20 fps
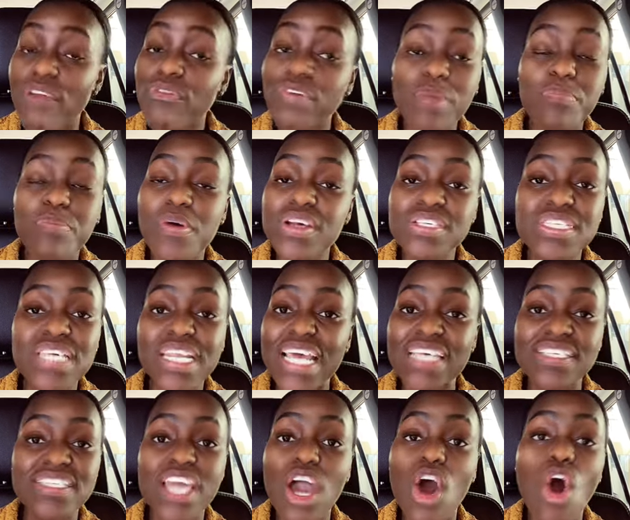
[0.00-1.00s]
Every person
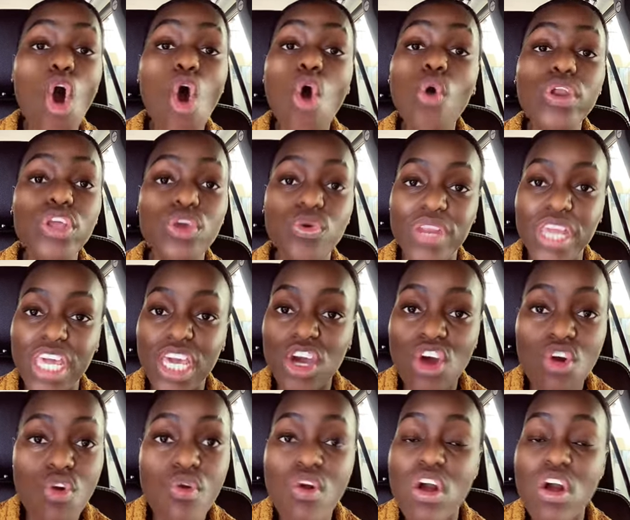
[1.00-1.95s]
has their own unique